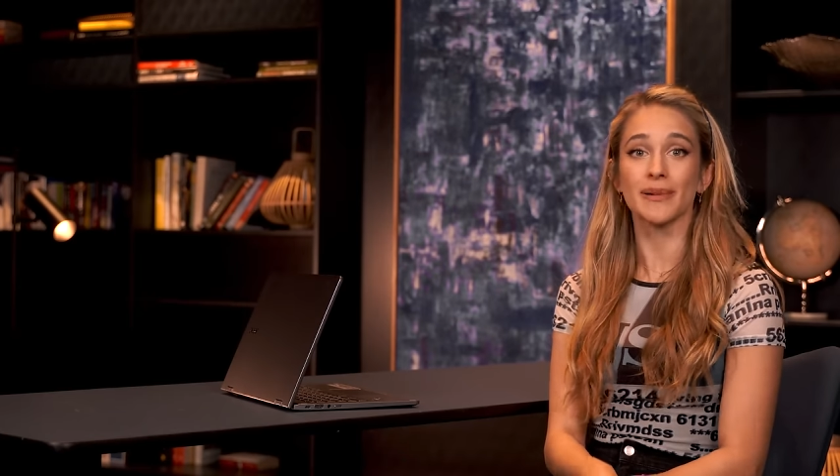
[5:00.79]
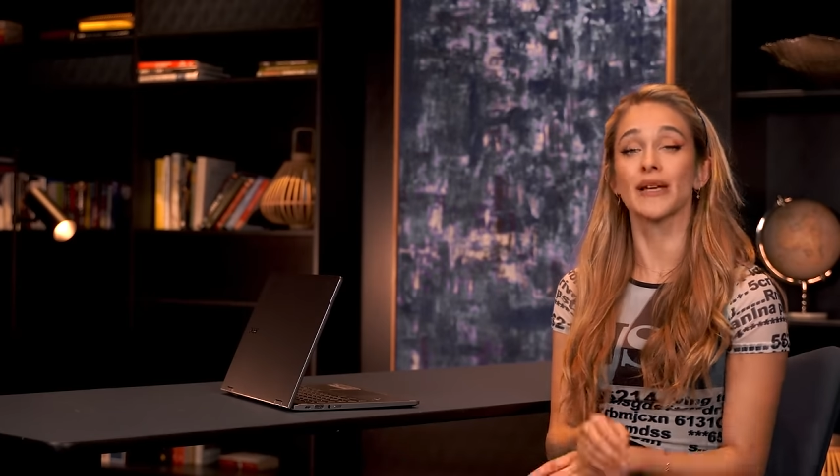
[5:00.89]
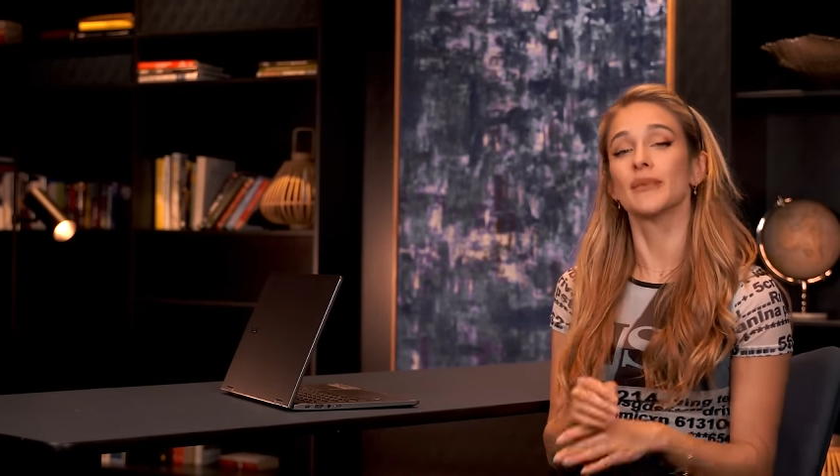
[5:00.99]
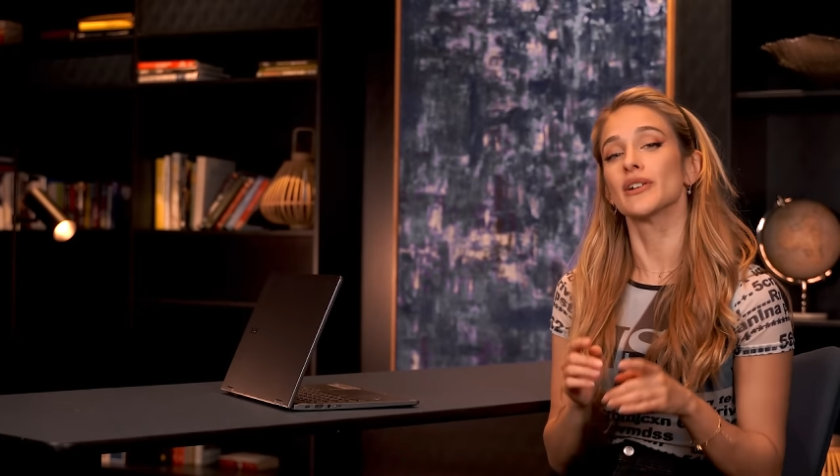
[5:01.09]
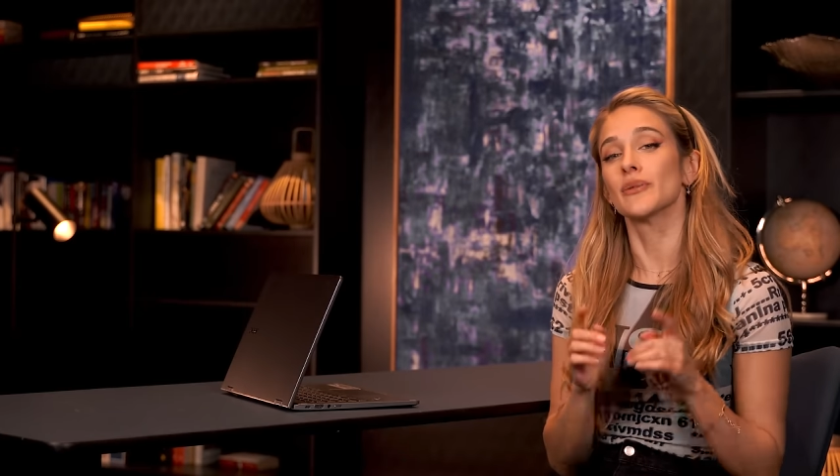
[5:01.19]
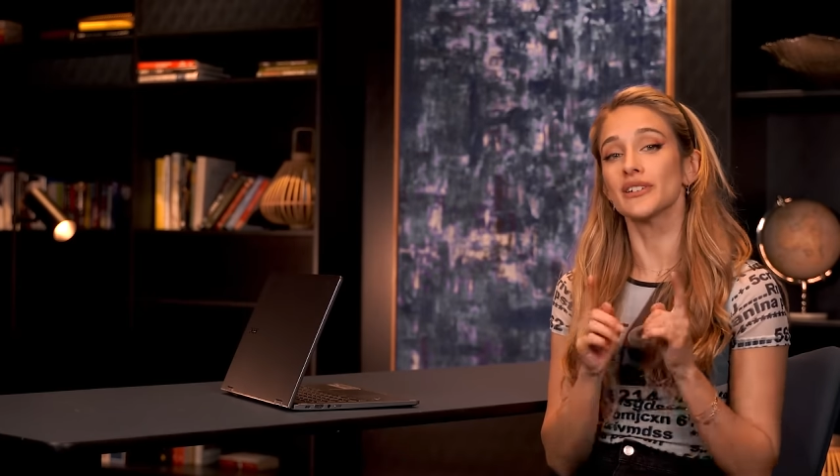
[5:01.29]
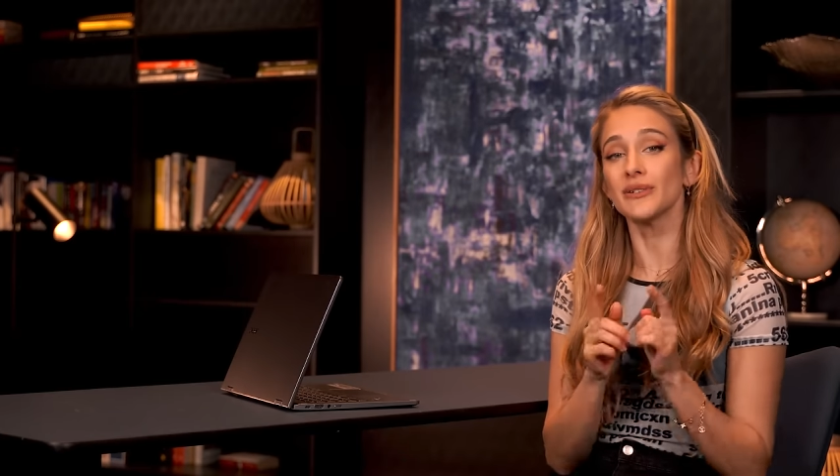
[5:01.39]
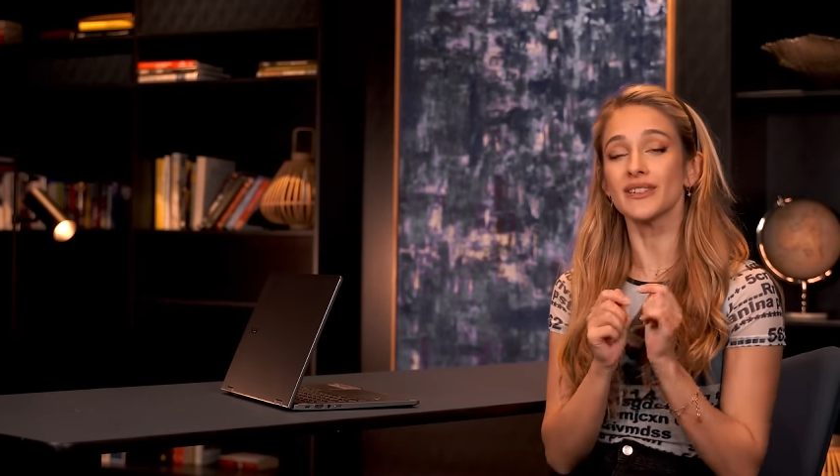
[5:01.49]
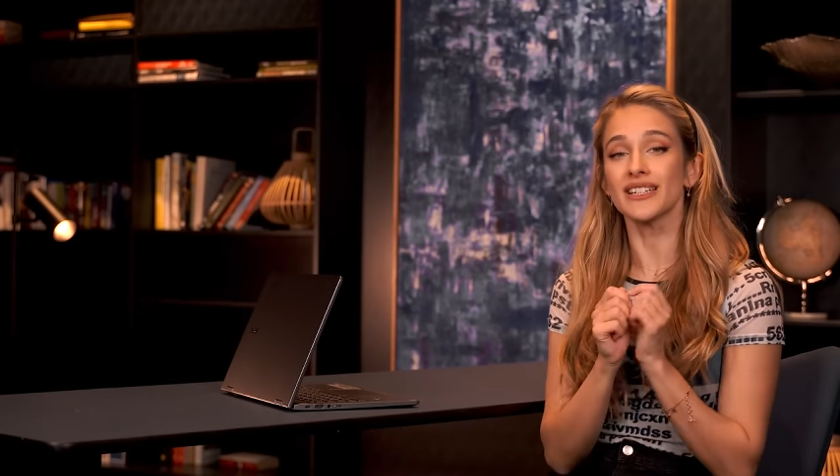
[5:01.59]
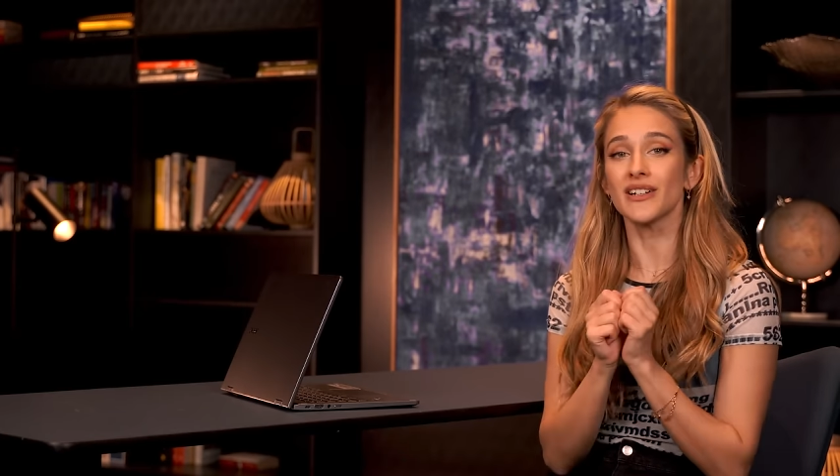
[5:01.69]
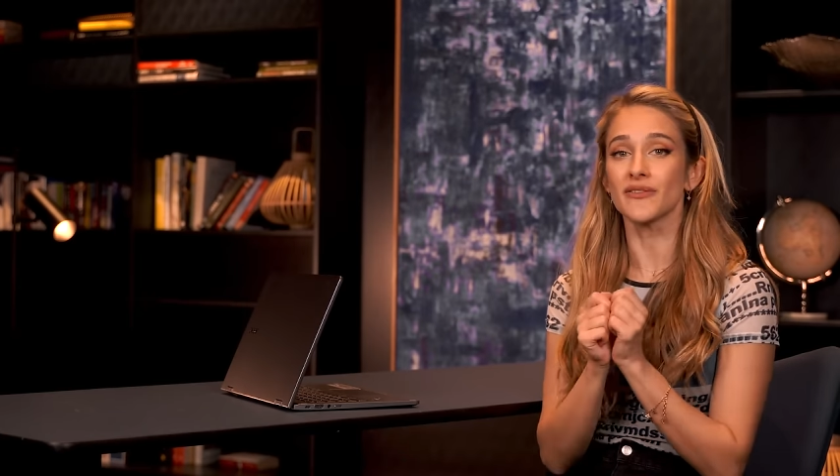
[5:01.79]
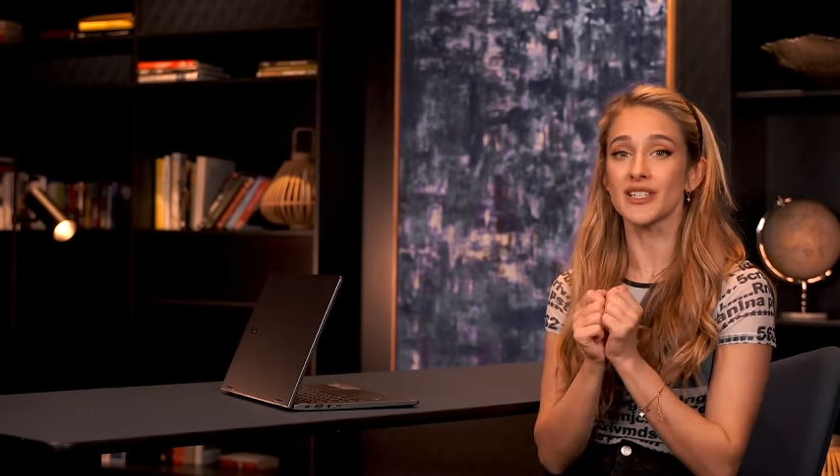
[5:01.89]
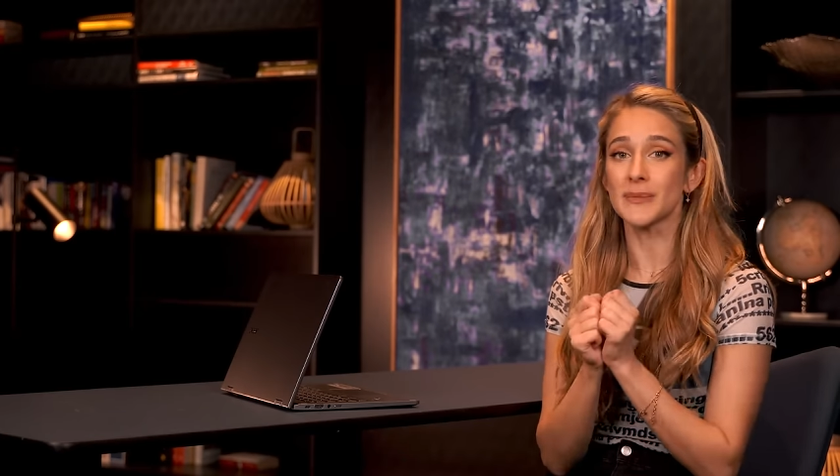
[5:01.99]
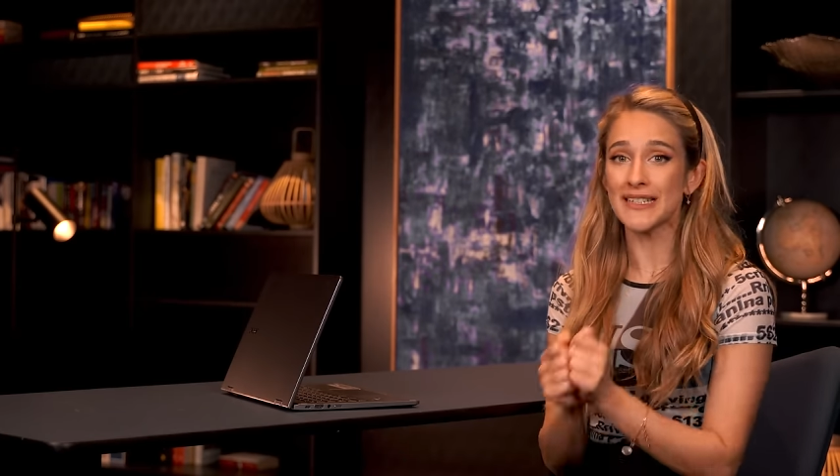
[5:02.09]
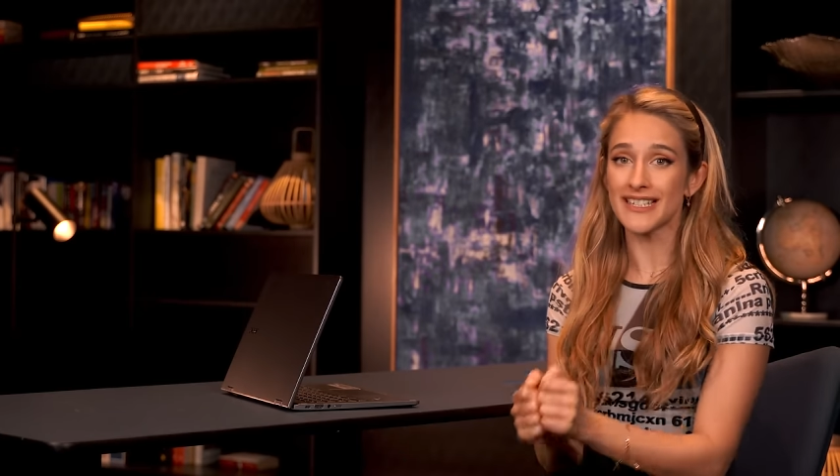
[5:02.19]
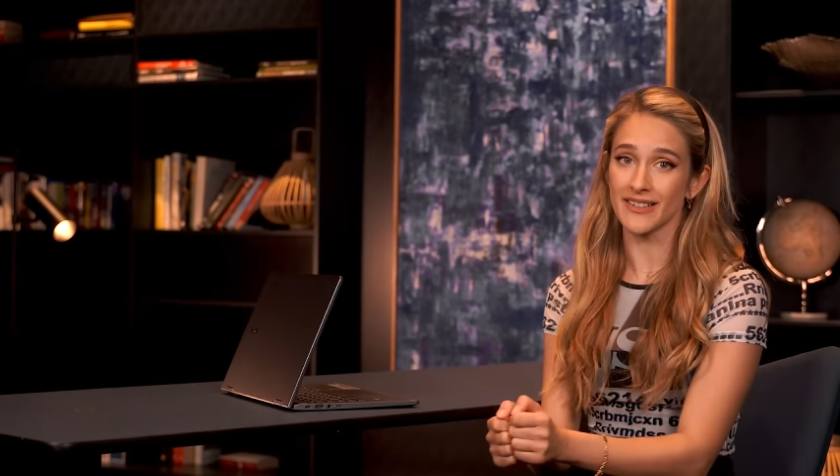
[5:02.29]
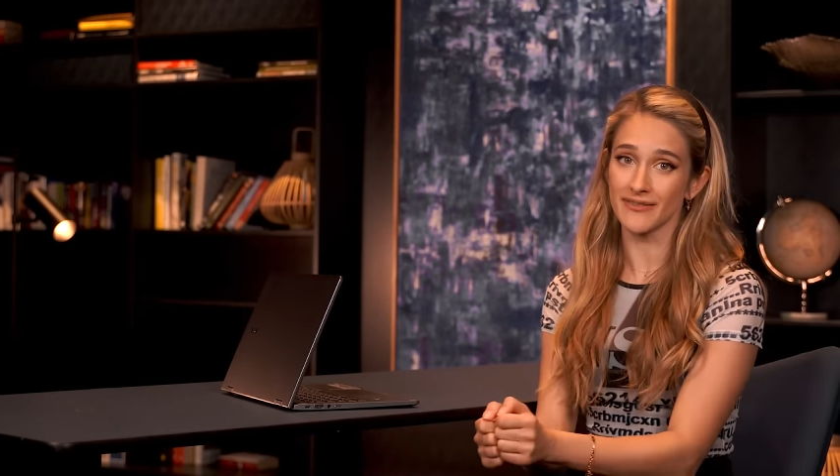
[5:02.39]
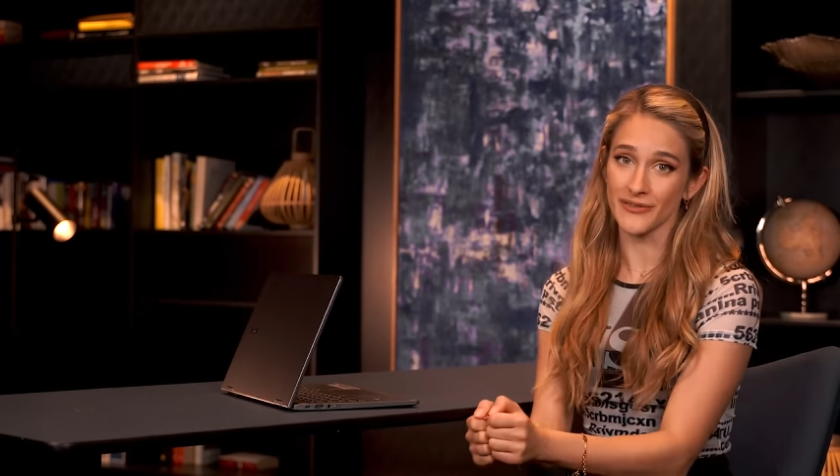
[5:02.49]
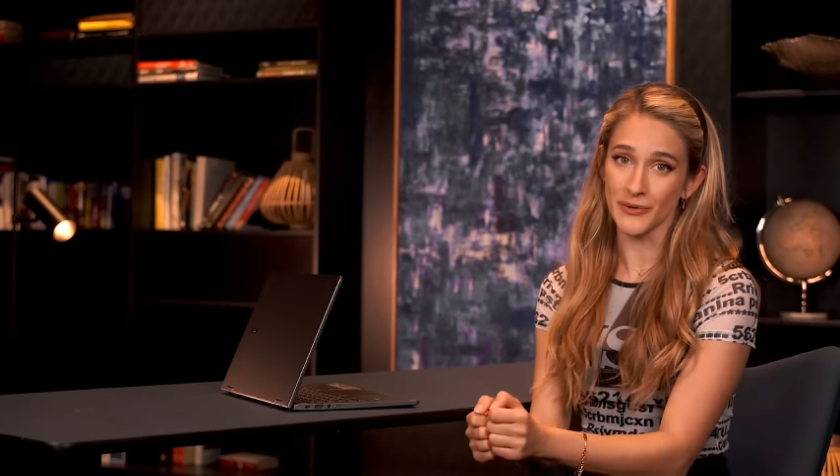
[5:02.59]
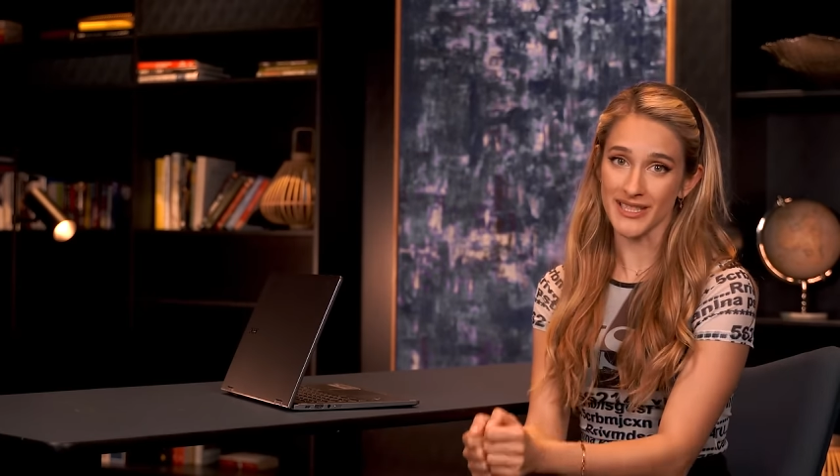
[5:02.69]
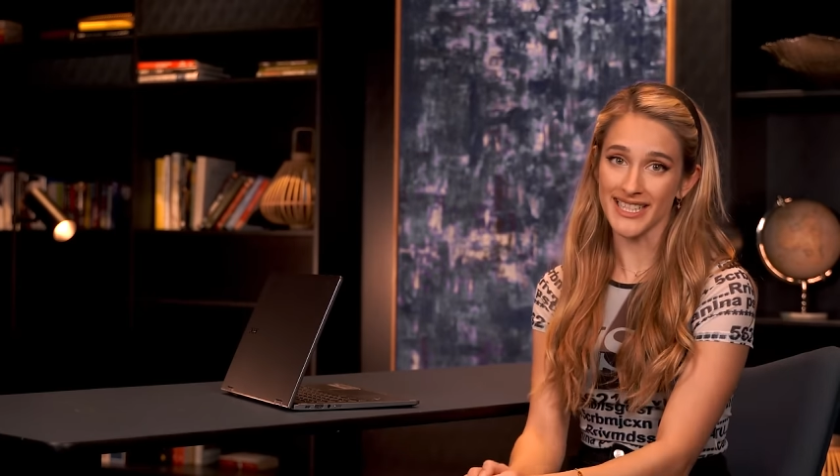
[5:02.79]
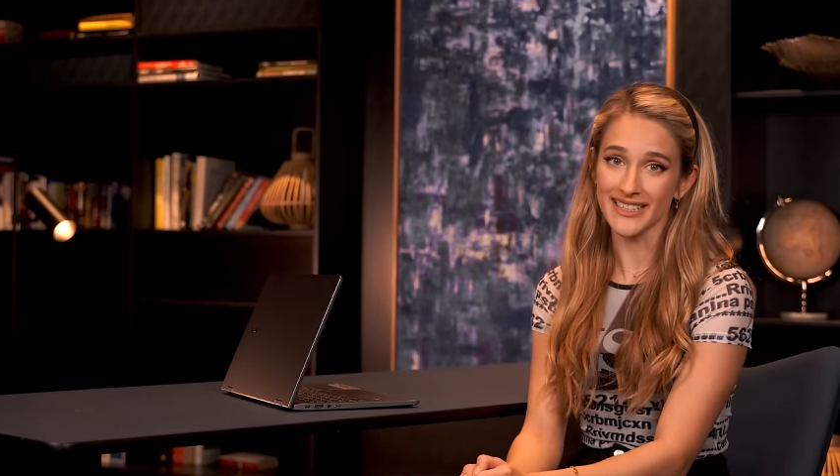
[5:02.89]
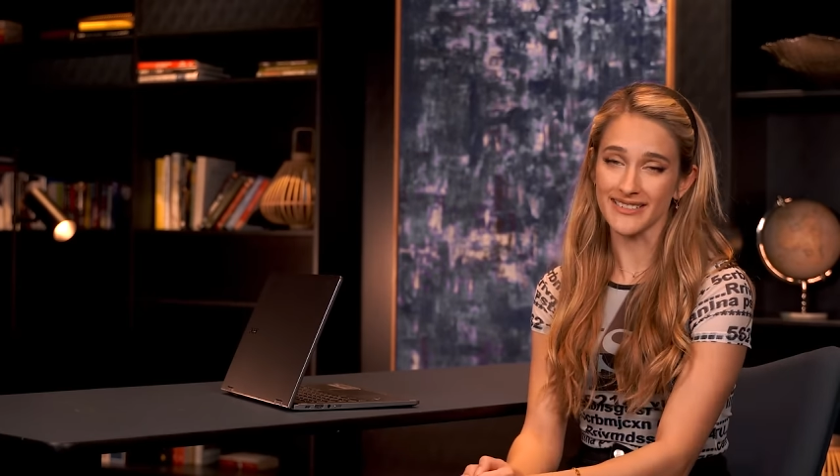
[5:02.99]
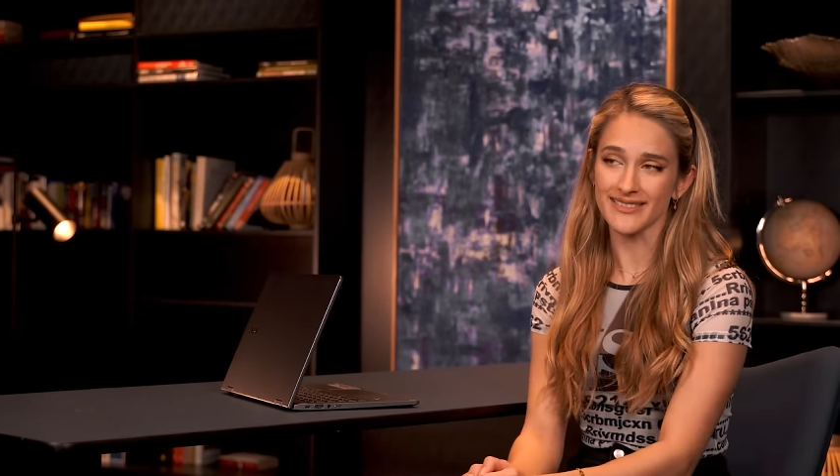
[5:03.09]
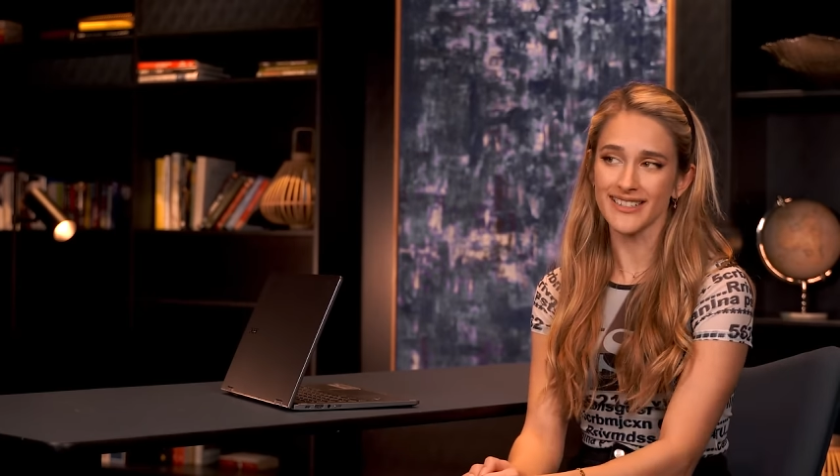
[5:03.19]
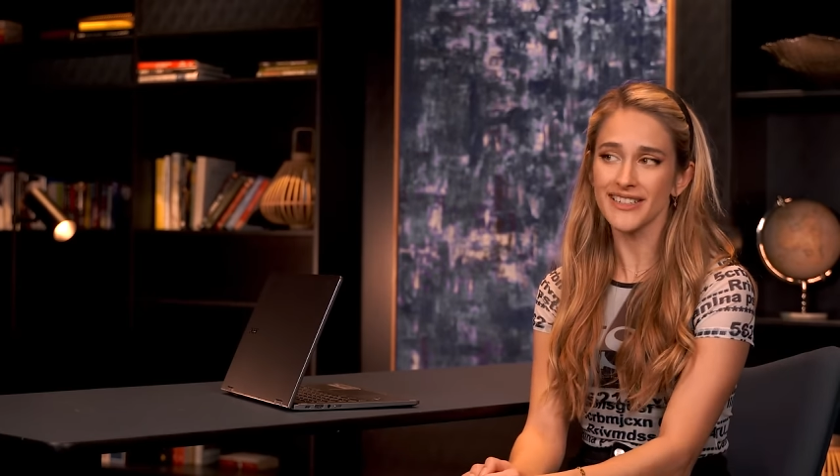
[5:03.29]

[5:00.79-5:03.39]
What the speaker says: but let me know what you think of the Spin 714,